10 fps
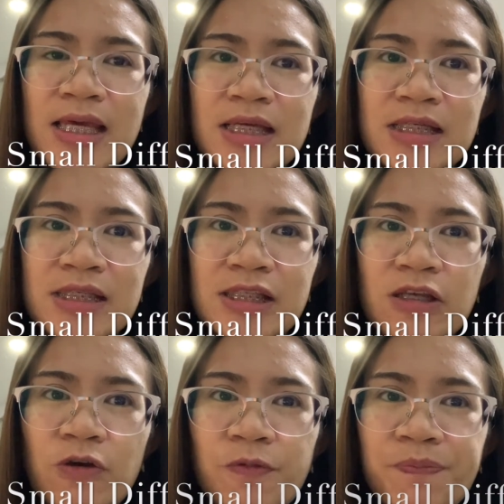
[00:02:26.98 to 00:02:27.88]

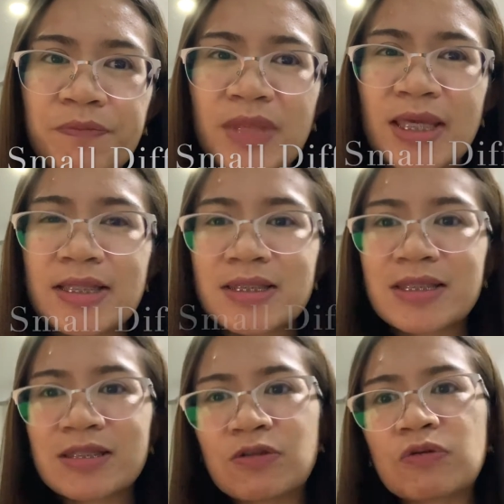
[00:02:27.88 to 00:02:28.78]
So
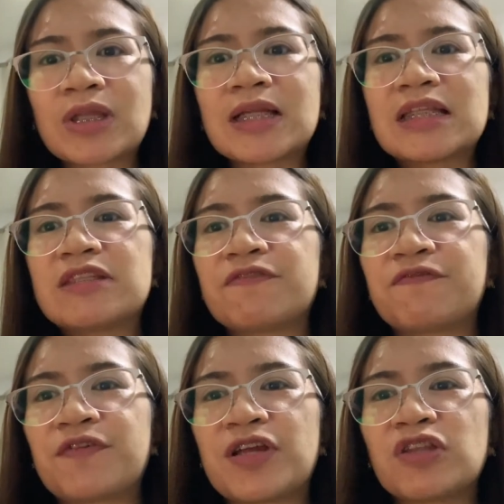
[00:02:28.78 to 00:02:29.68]
it's totally
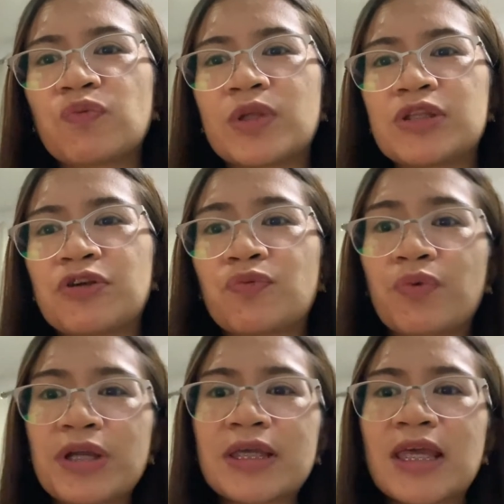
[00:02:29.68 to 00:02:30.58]
different when you're
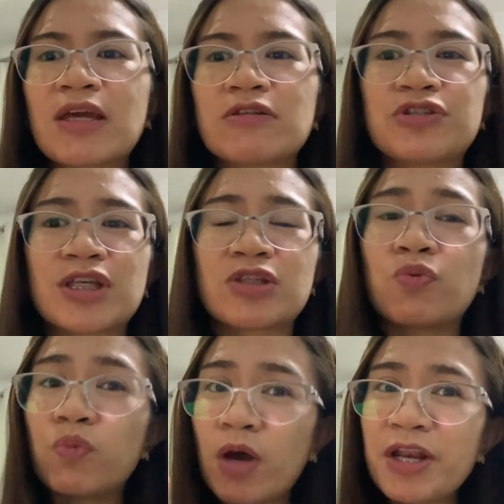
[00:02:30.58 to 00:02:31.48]
working on just
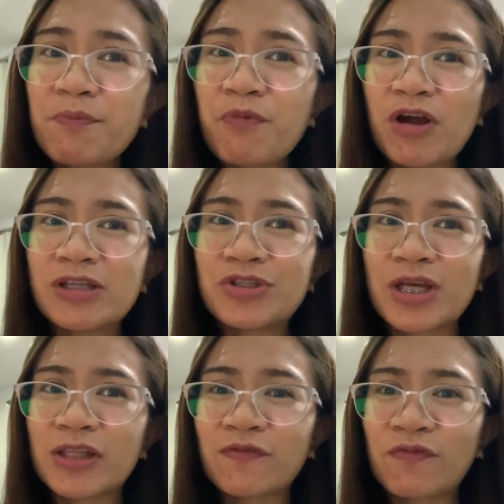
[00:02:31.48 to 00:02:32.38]
one
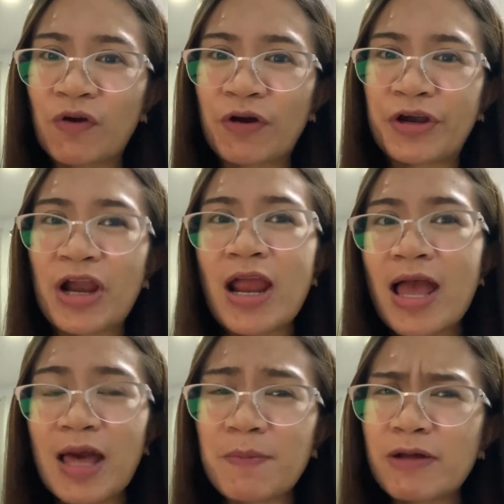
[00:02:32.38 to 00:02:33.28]
project for
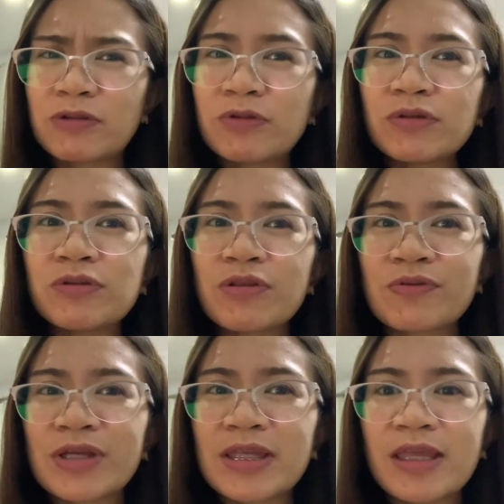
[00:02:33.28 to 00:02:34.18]
about 2 to
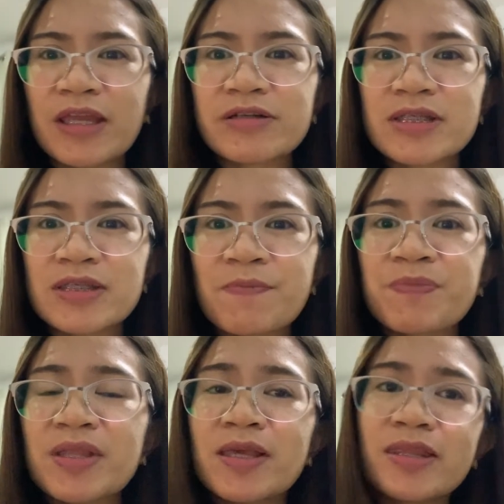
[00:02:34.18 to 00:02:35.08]
3 years
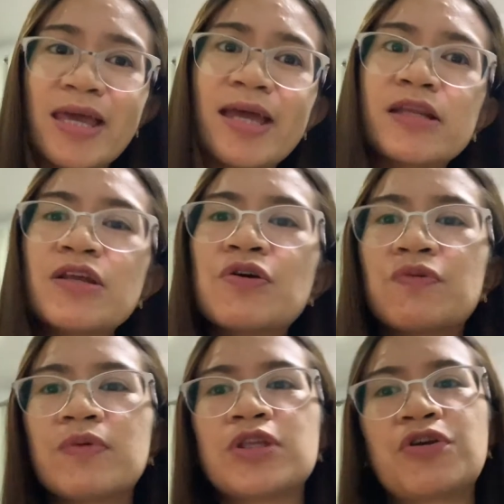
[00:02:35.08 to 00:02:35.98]
than
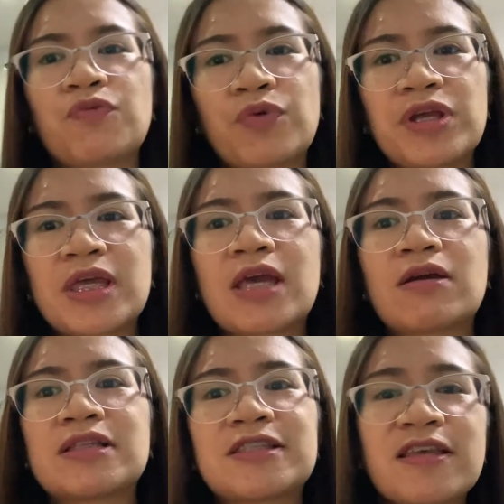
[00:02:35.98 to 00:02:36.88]
when you're working
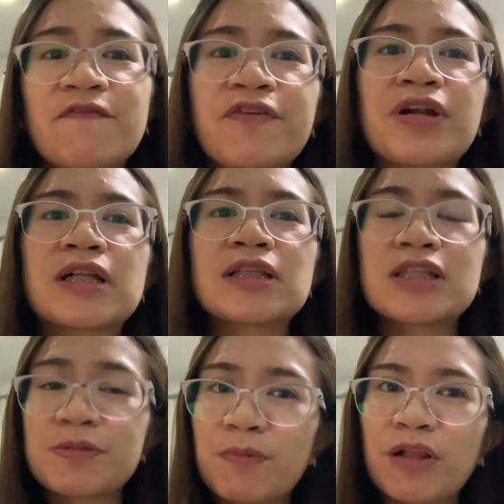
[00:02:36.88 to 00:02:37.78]
on several
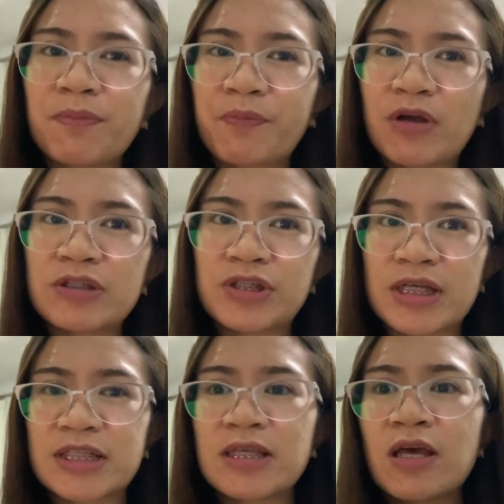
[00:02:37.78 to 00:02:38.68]
small
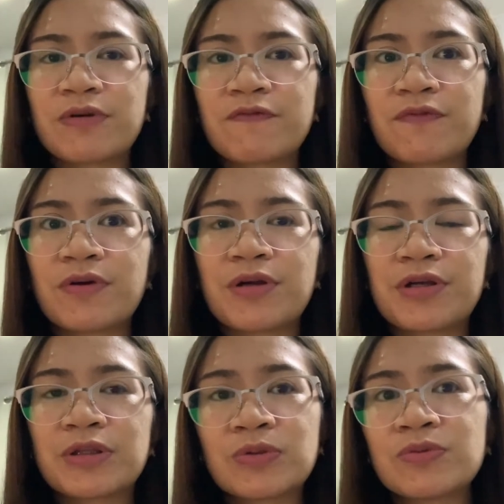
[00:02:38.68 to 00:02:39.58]
projects
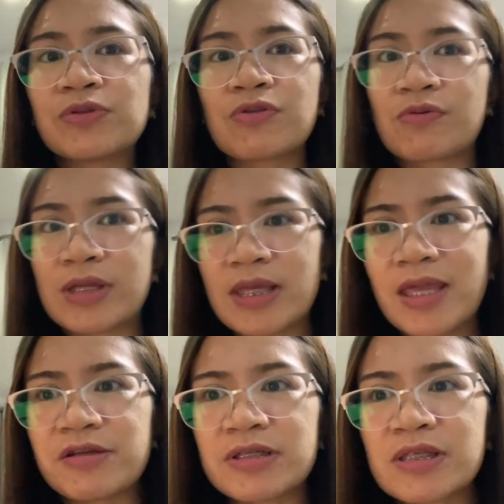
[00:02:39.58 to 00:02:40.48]
for 2 to 3
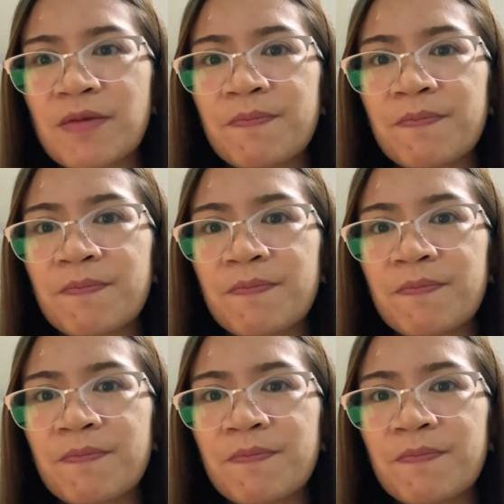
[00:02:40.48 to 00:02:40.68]
years.